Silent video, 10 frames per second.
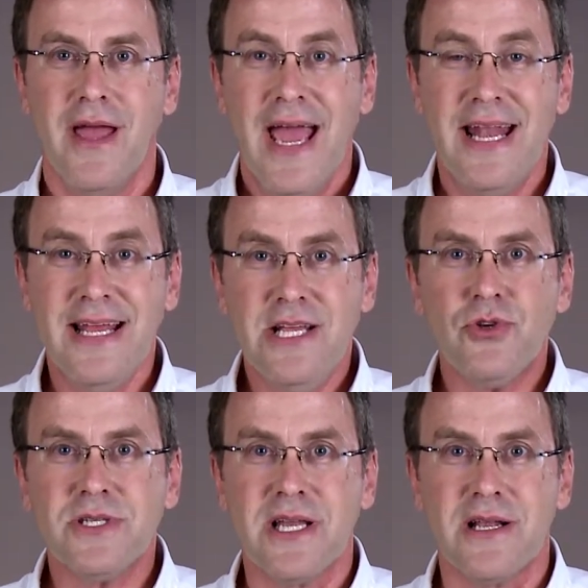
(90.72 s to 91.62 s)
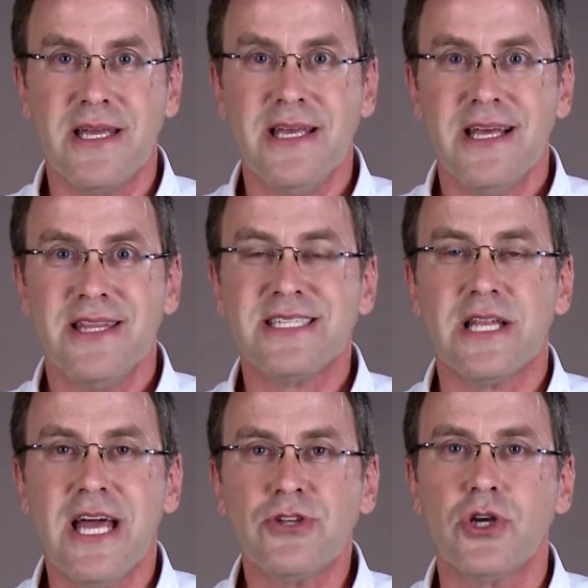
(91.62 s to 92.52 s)
And interestingly, this
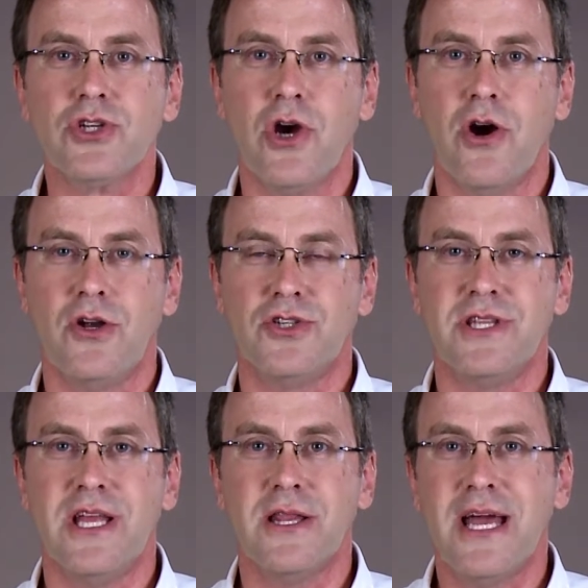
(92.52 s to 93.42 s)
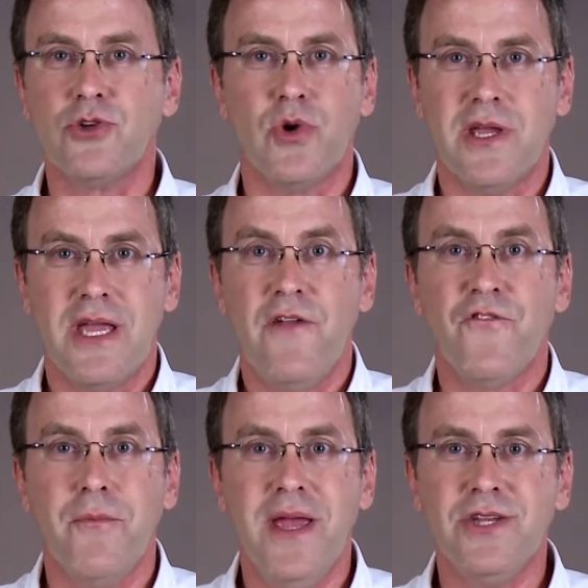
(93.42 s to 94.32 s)
electric charge, the electric
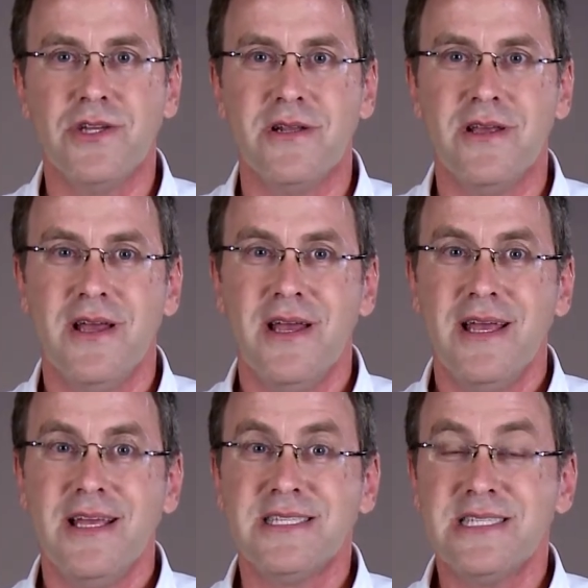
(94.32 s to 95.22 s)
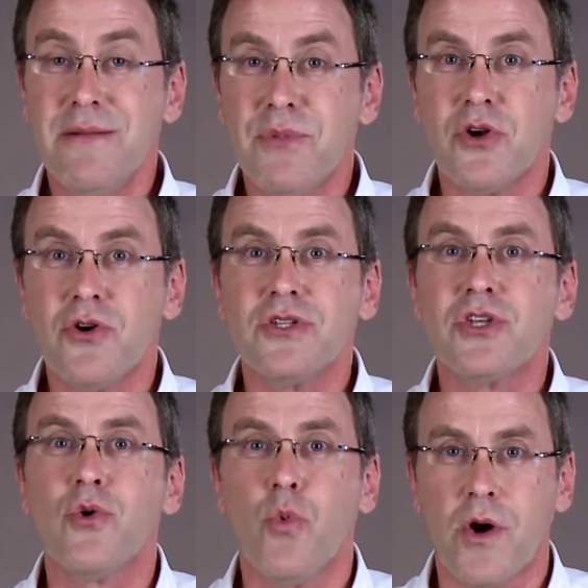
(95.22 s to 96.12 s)
information, is similar
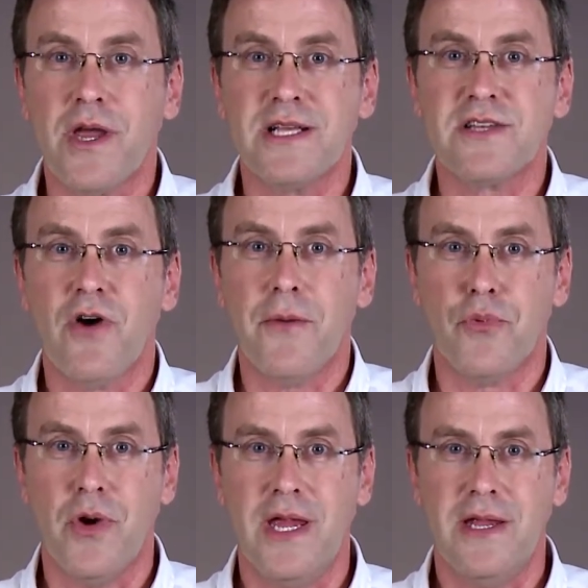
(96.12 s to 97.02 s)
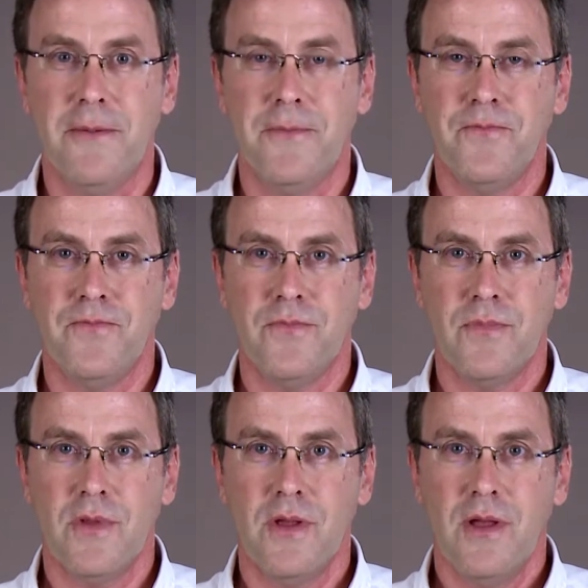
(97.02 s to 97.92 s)
to the workings of our brain.
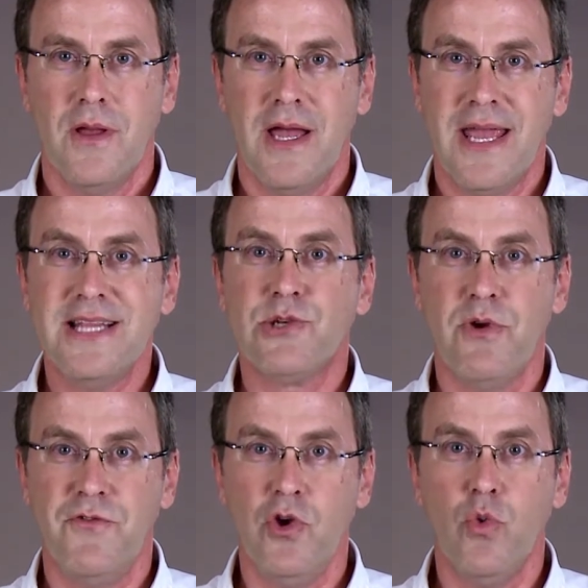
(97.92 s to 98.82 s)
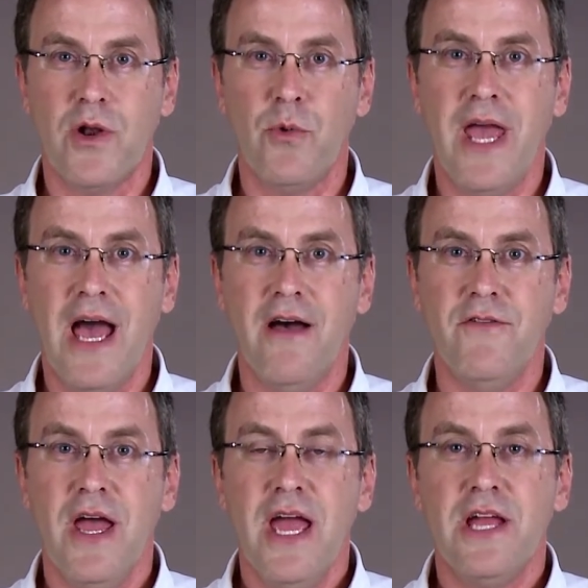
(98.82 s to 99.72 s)
Again, to review, what do we have?
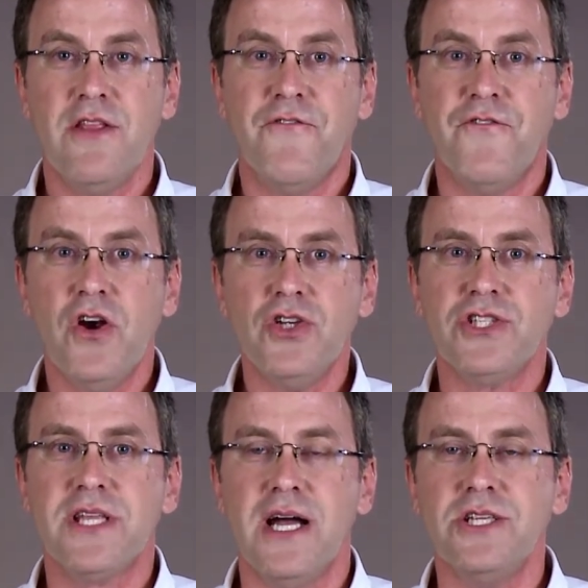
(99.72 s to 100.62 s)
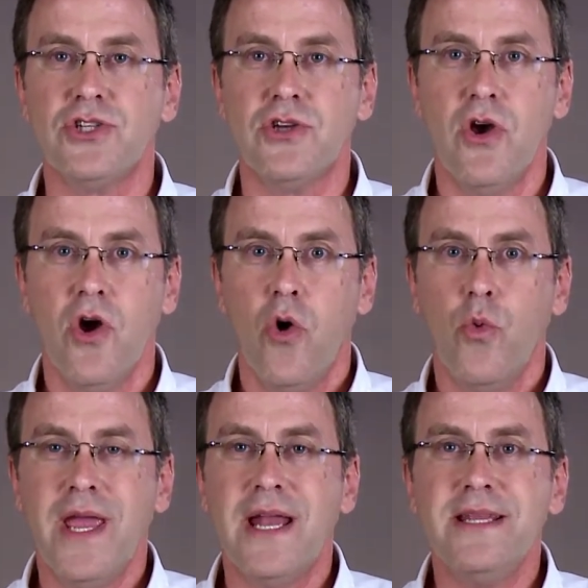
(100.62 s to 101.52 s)
In the first touch,
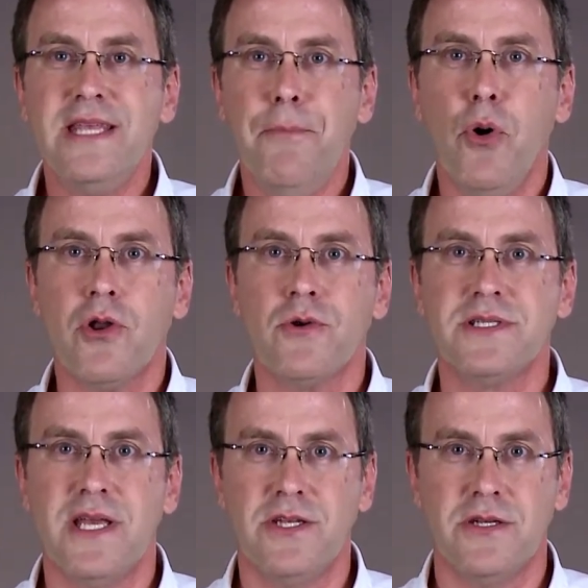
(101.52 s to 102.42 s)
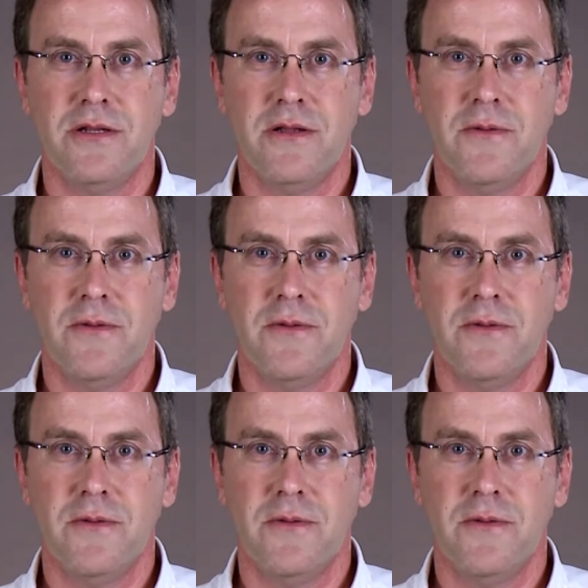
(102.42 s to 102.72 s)
we get a depolarization,